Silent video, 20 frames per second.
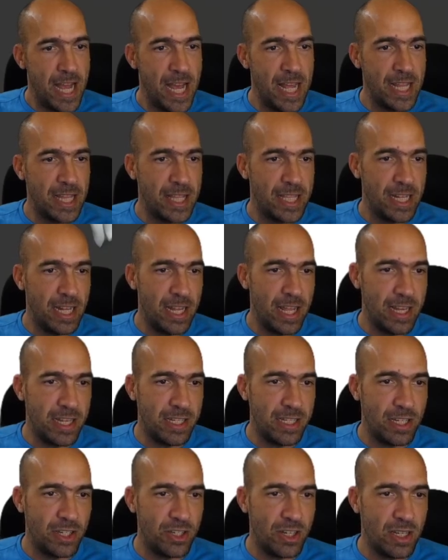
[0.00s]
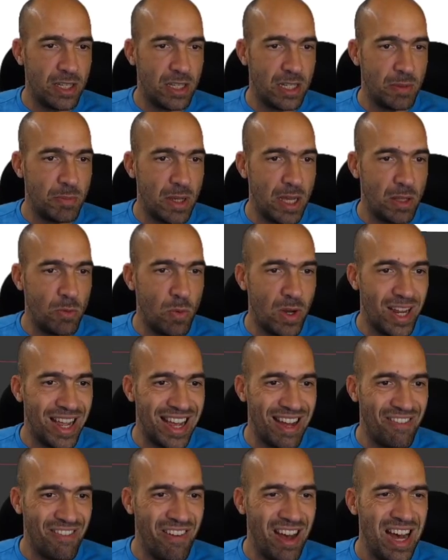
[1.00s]
And ladies and gentlemen, we
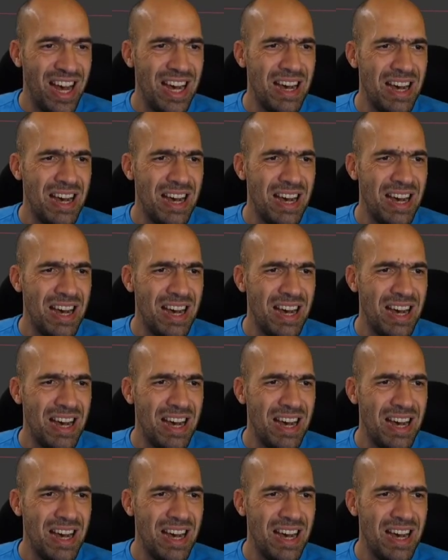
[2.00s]
have